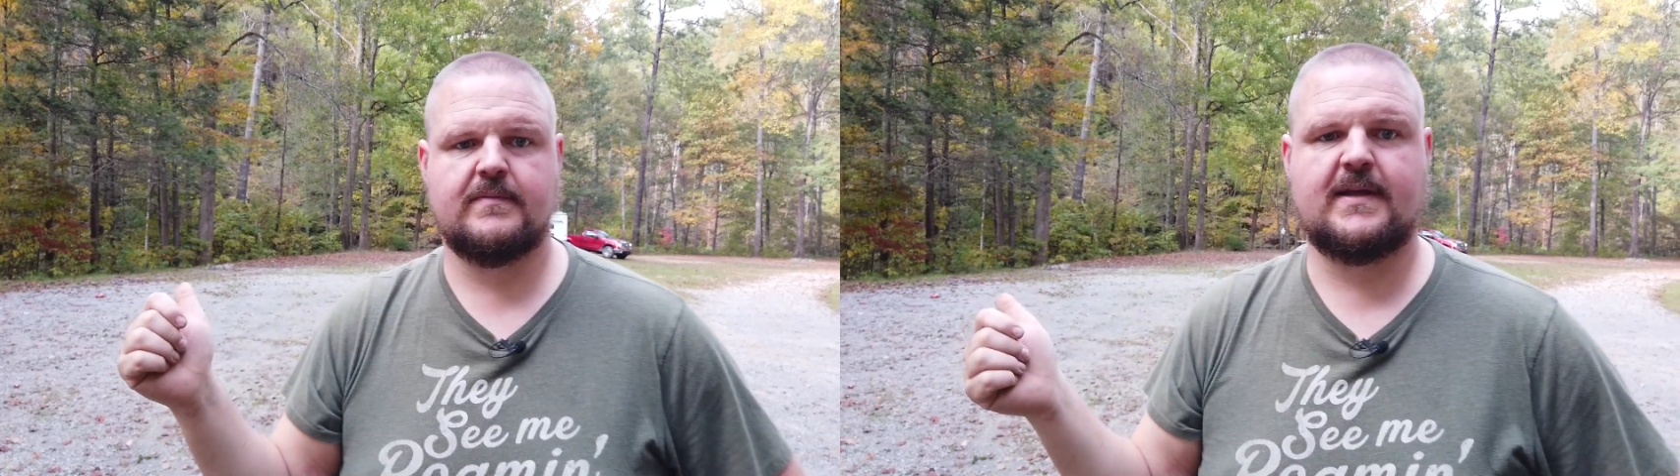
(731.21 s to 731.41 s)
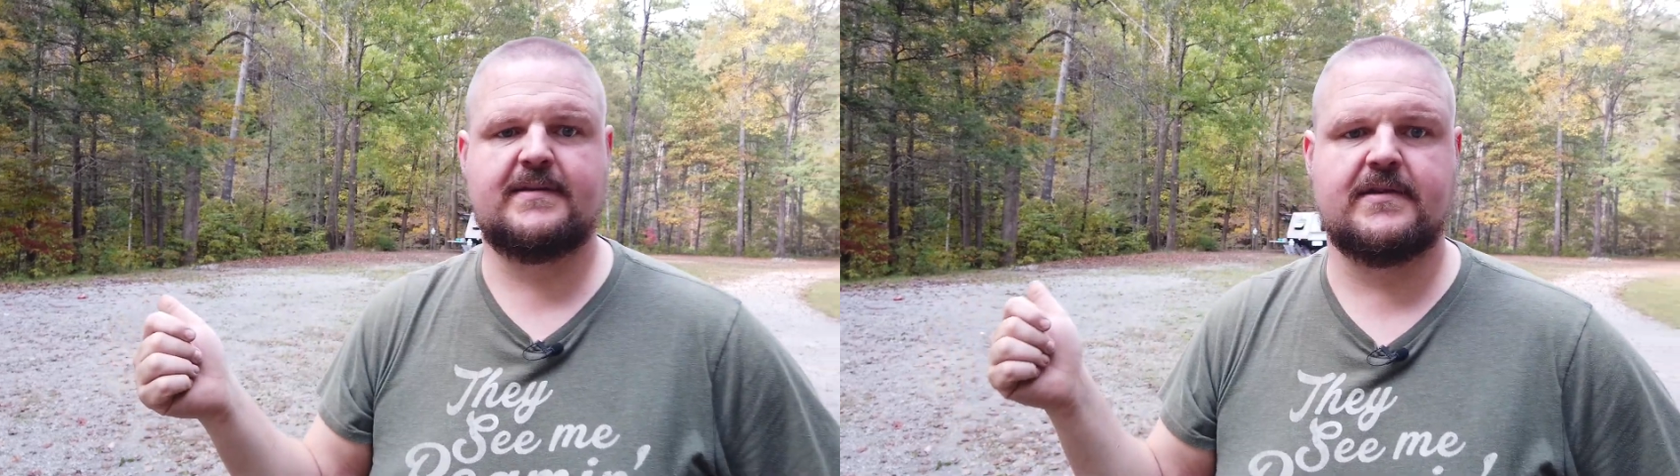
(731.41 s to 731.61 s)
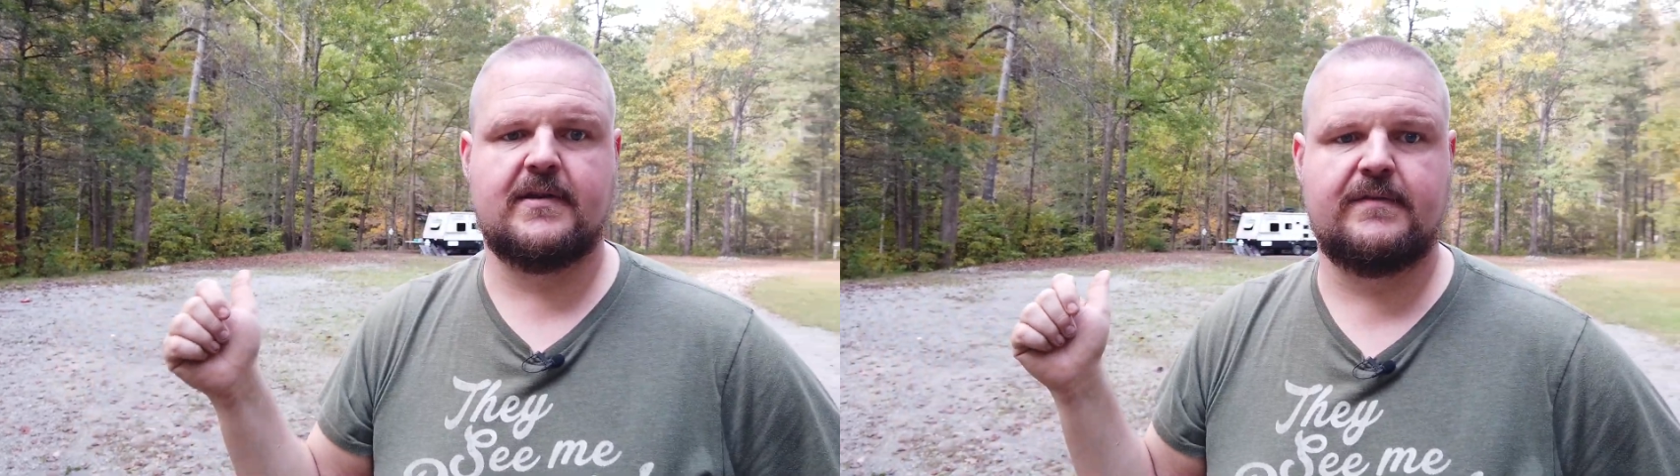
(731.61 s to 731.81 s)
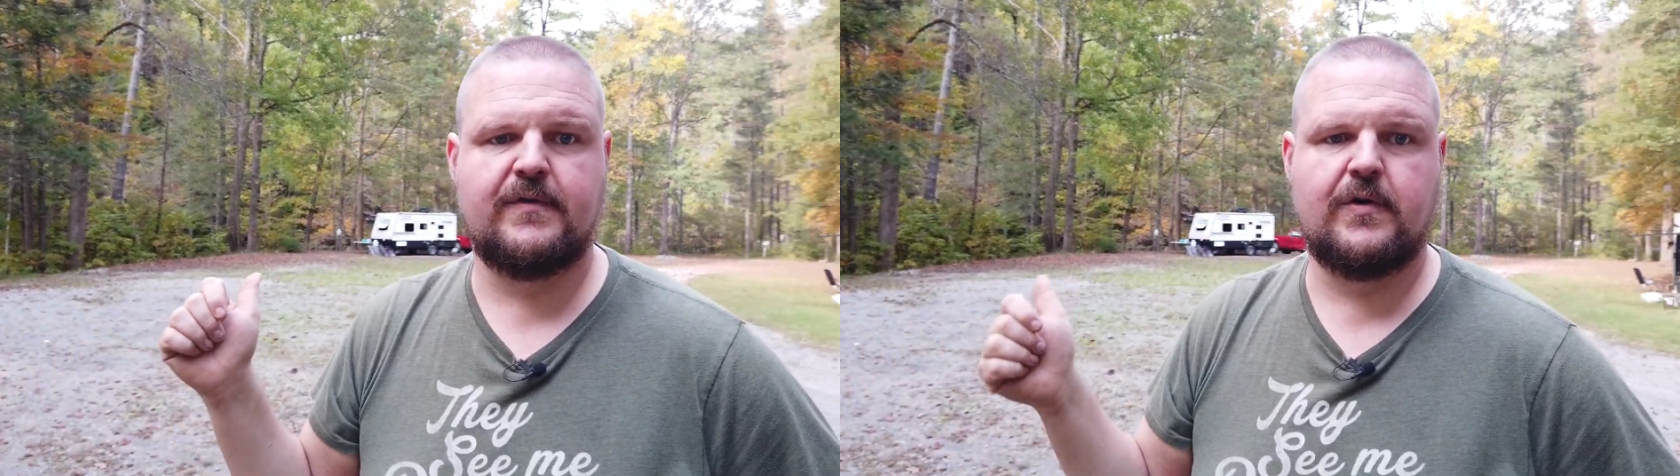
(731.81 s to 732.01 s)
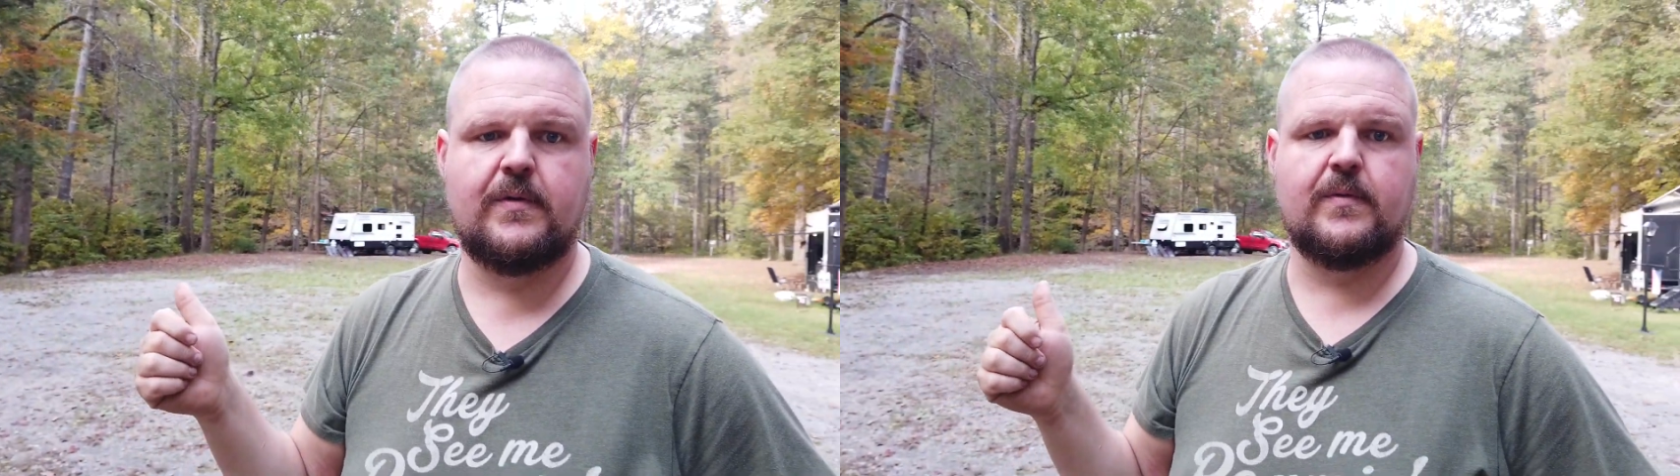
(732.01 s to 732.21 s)
decently
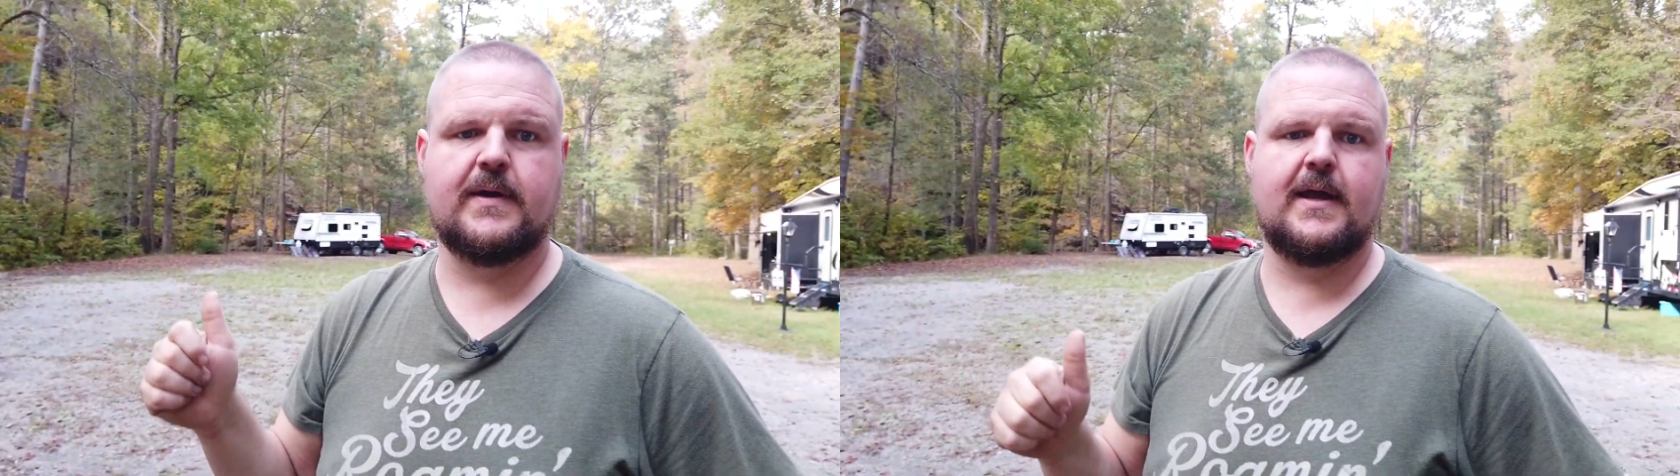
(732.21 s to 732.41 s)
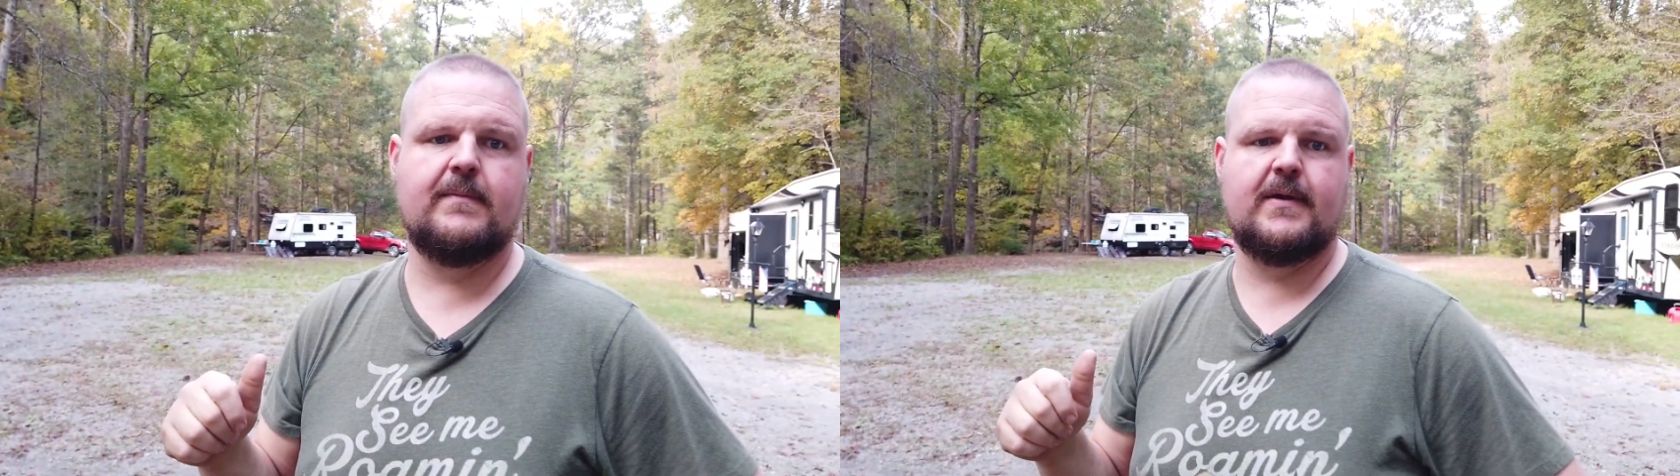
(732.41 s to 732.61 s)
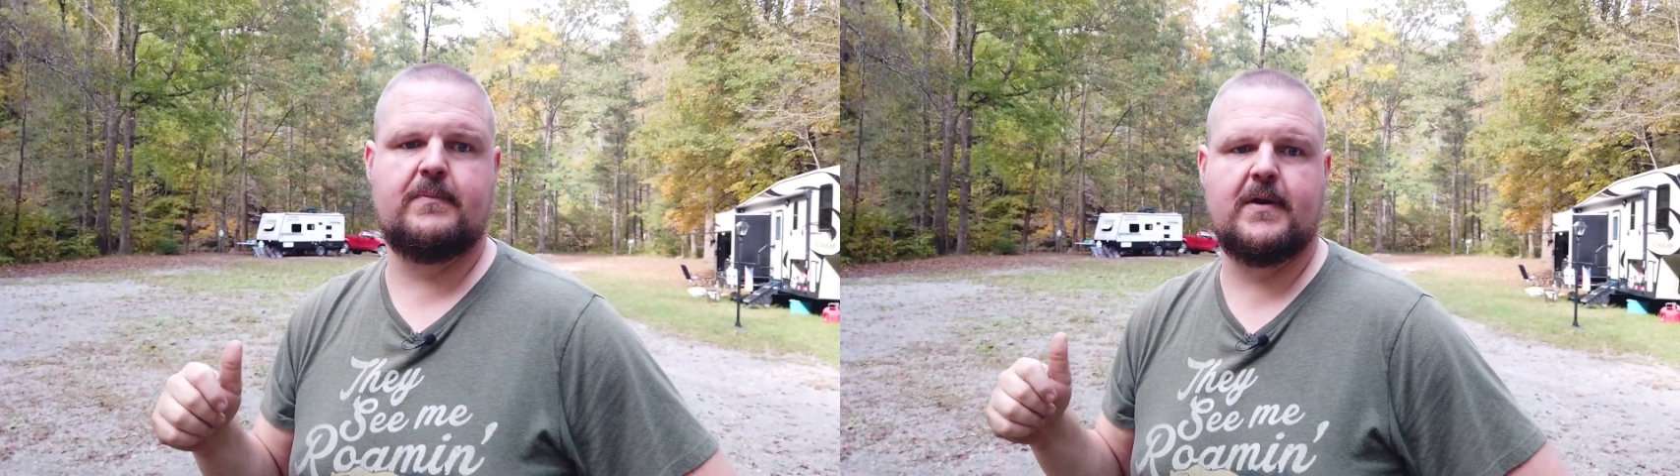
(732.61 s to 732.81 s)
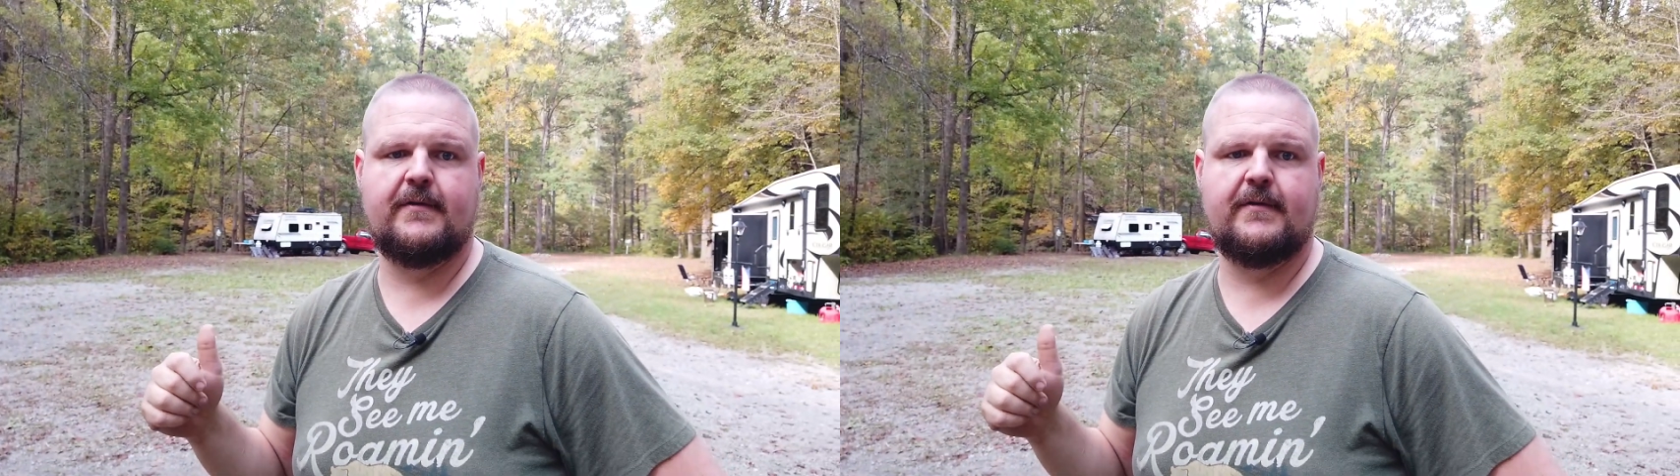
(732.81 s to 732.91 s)
full when we came in,